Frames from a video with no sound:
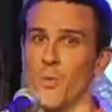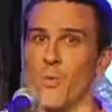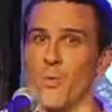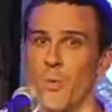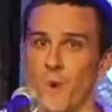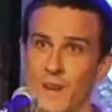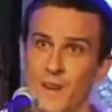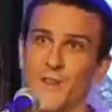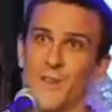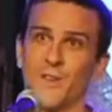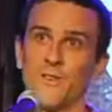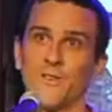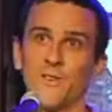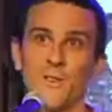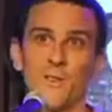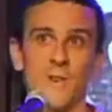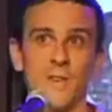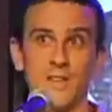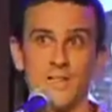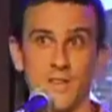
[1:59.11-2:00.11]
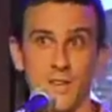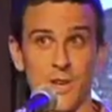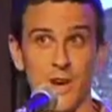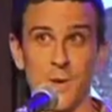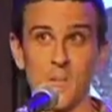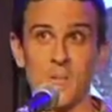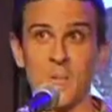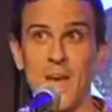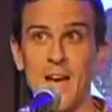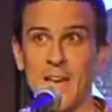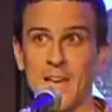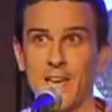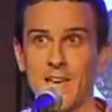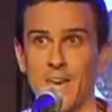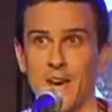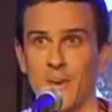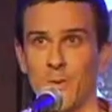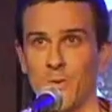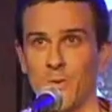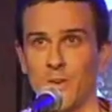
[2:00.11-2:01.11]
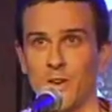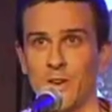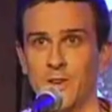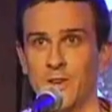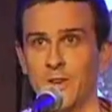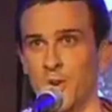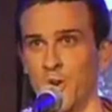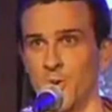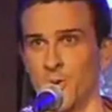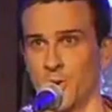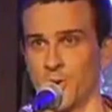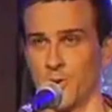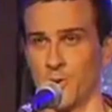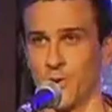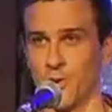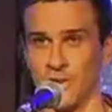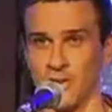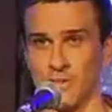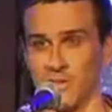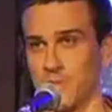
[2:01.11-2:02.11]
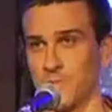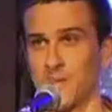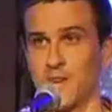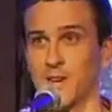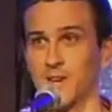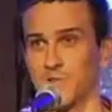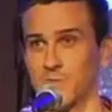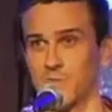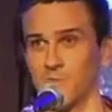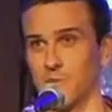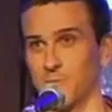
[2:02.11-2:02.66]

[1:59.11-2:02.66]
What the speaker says: waiting for me to come back out when, you know, we were learning something else